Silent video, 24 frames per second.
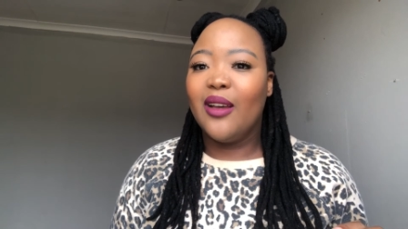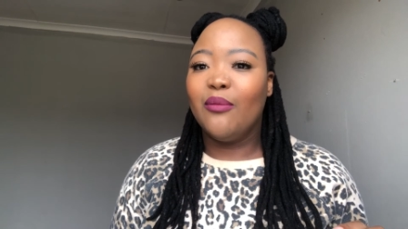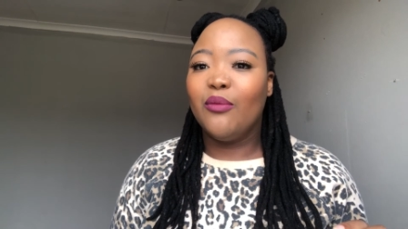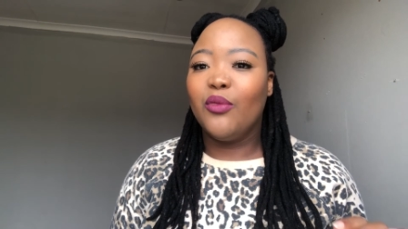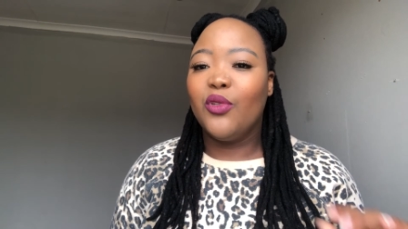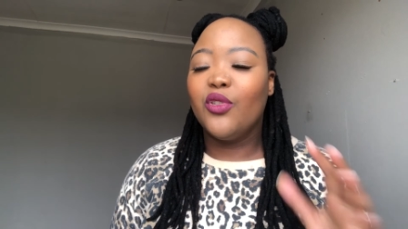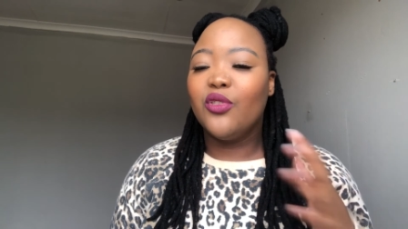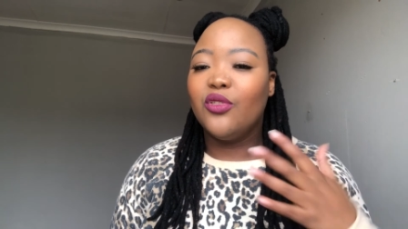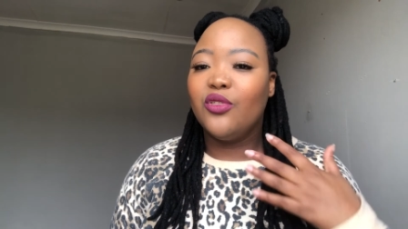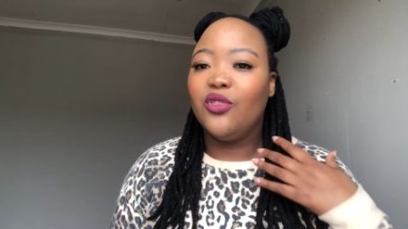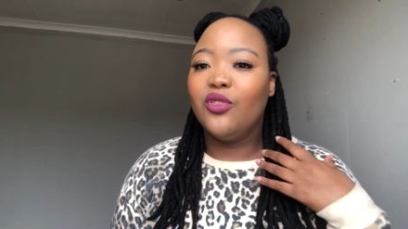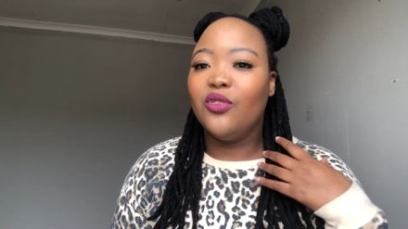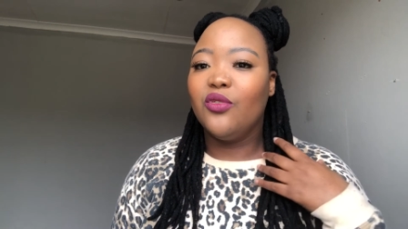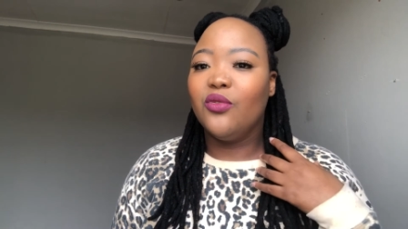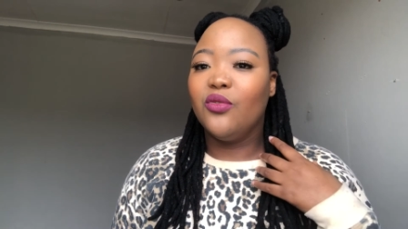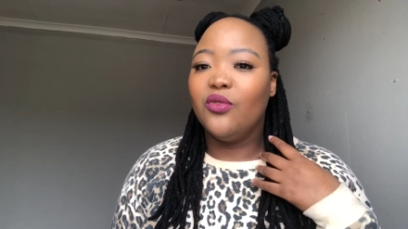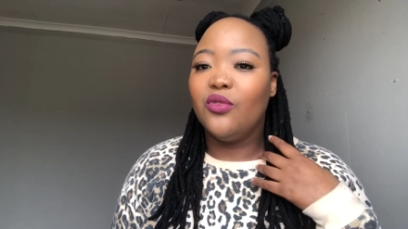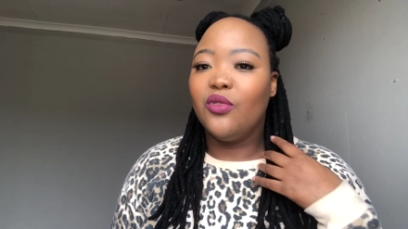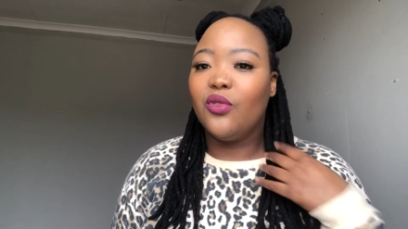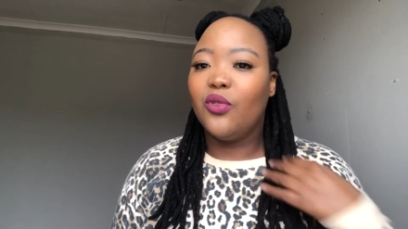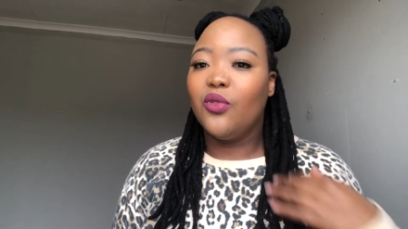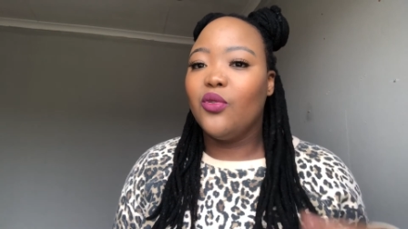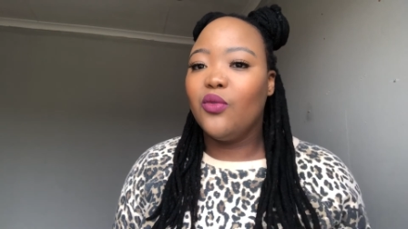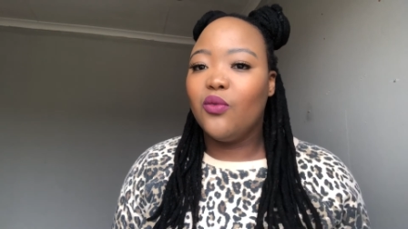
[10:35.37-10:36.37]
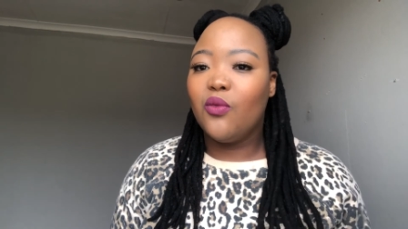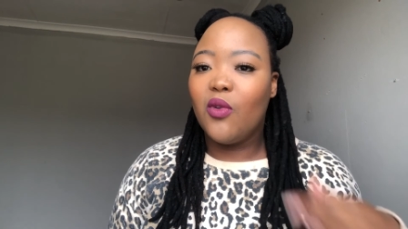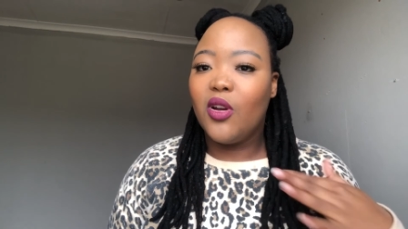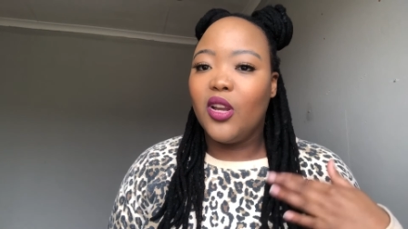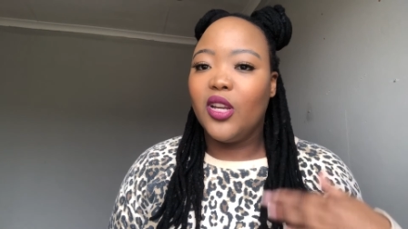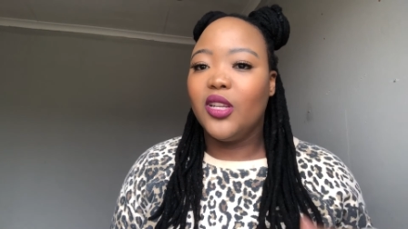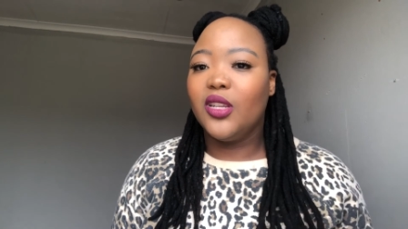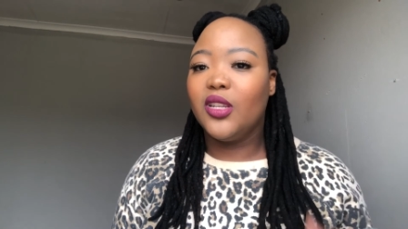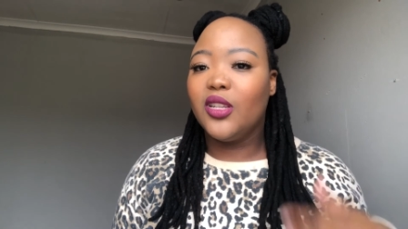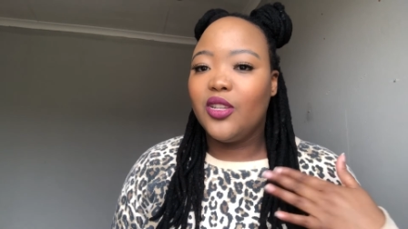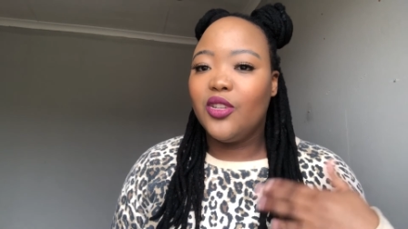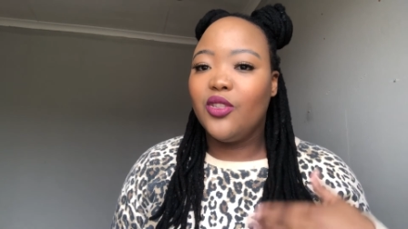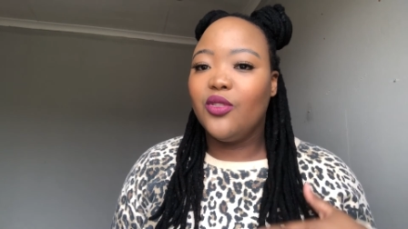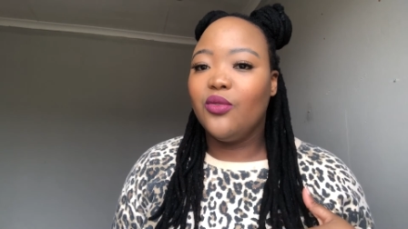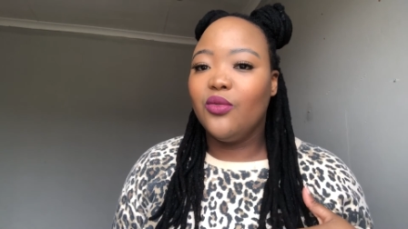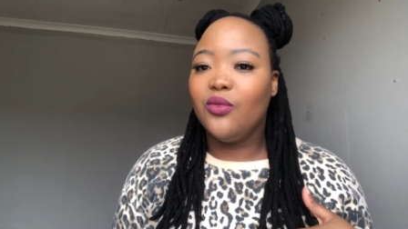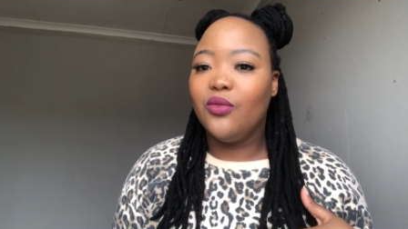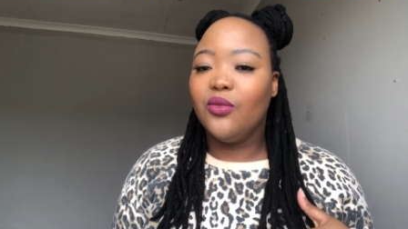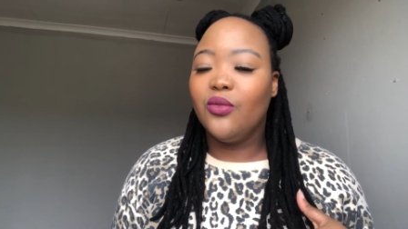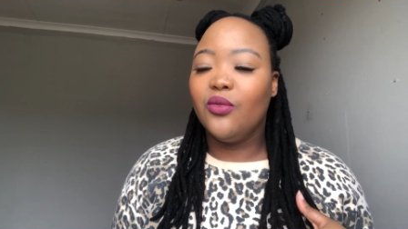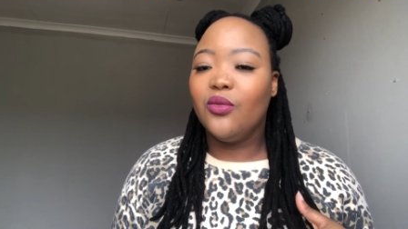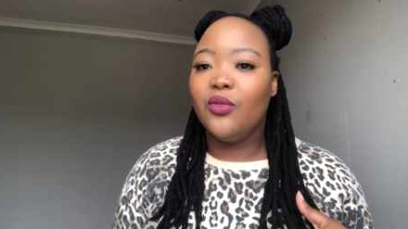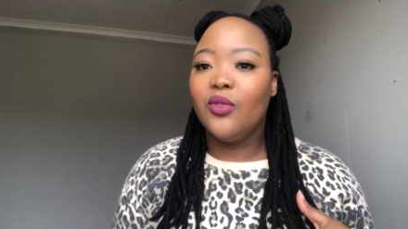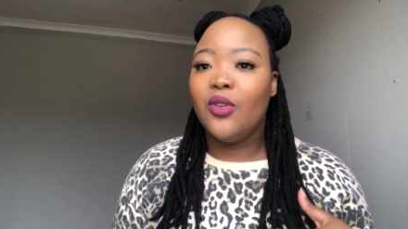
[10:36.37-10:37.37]
because you don't want
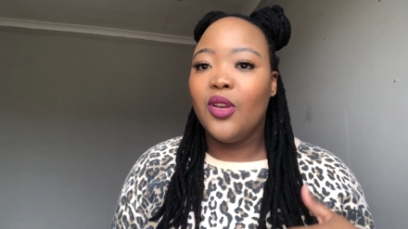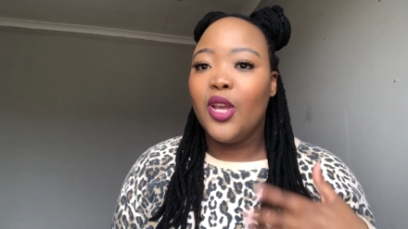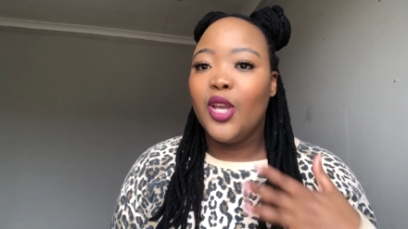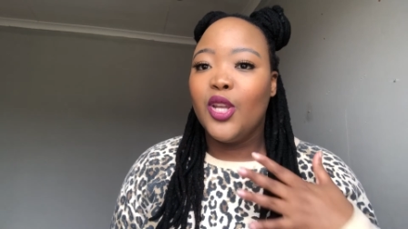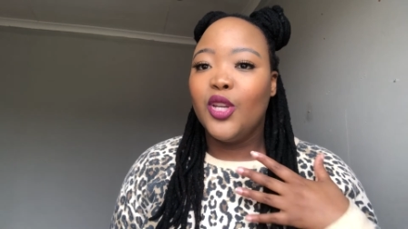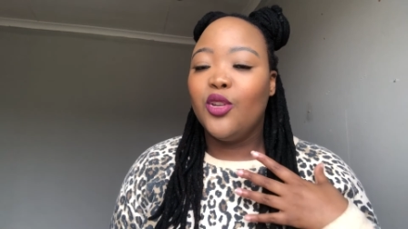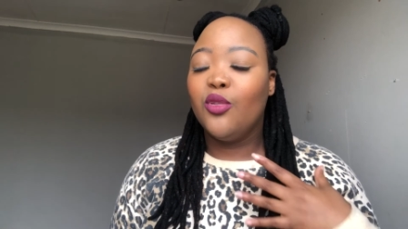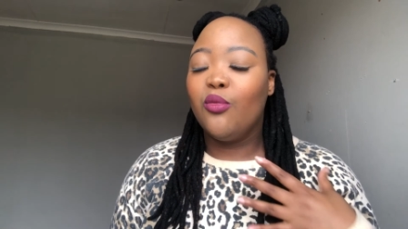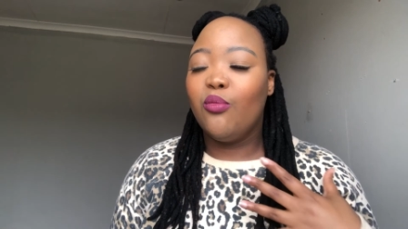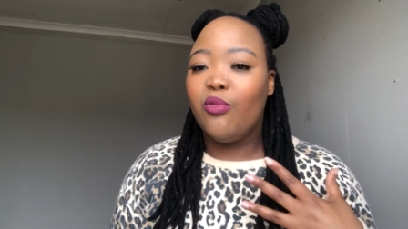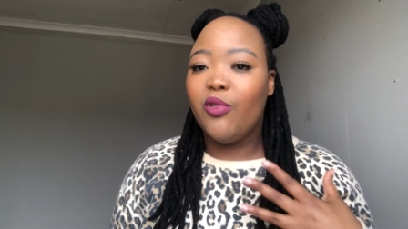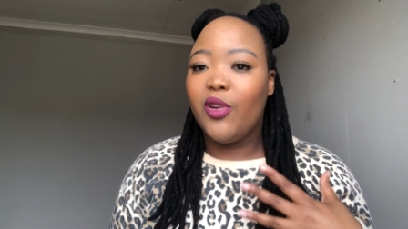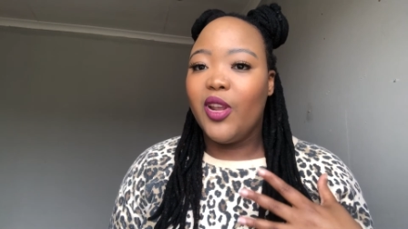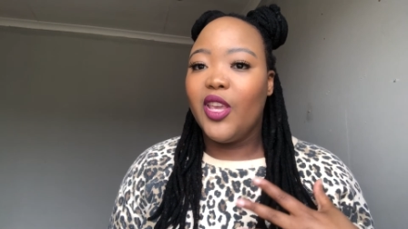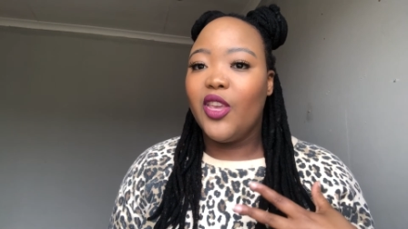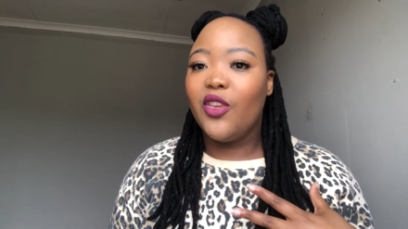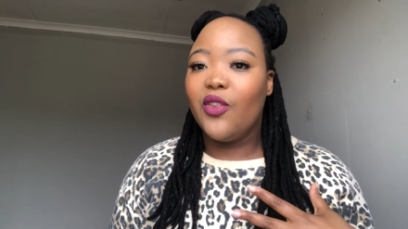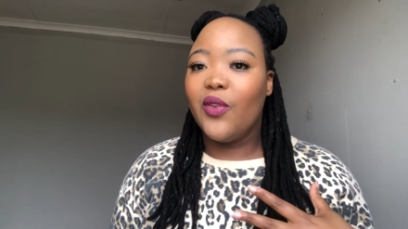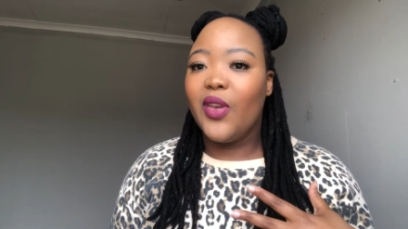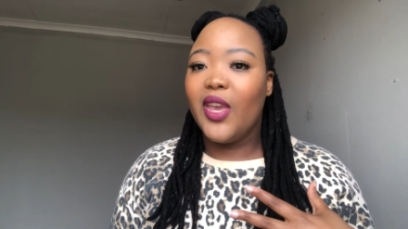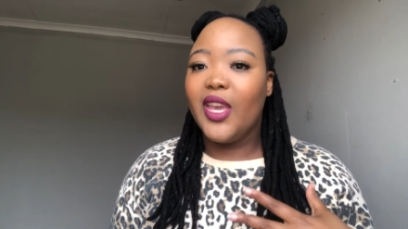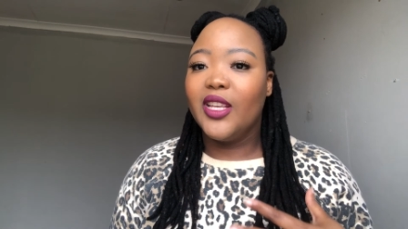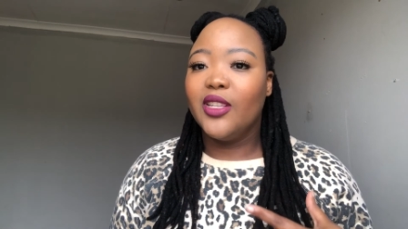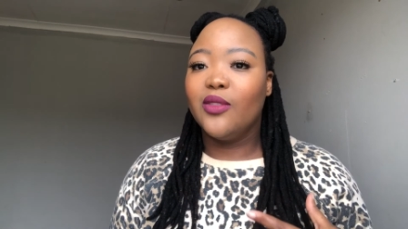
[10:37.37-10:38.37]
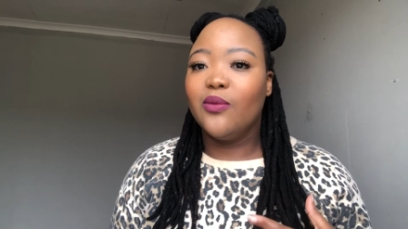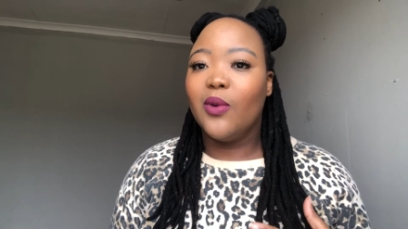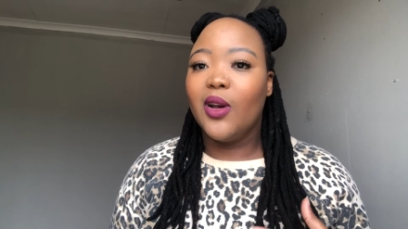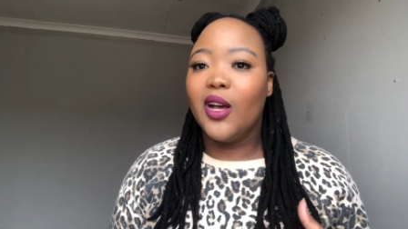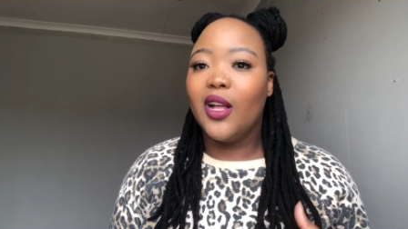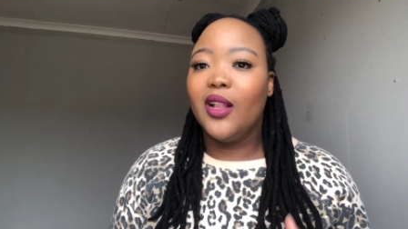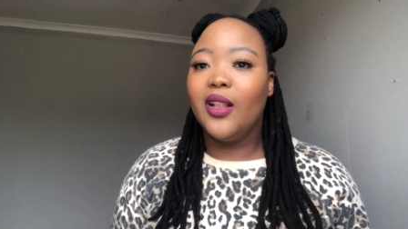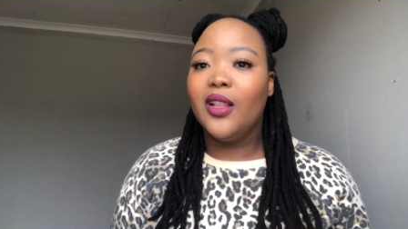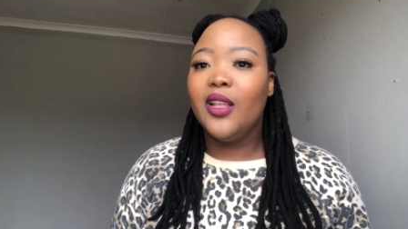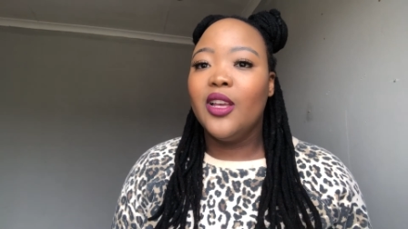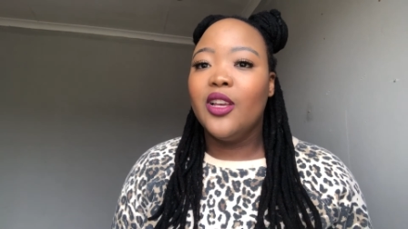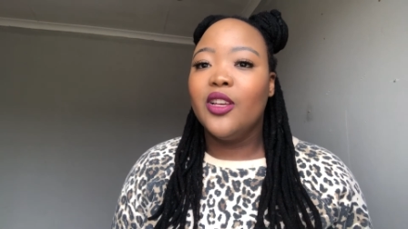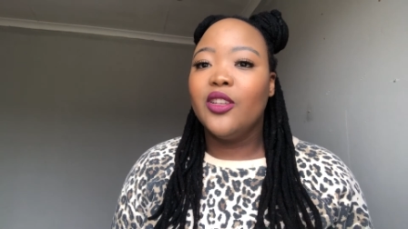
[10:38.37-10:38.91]
to break your hair as well.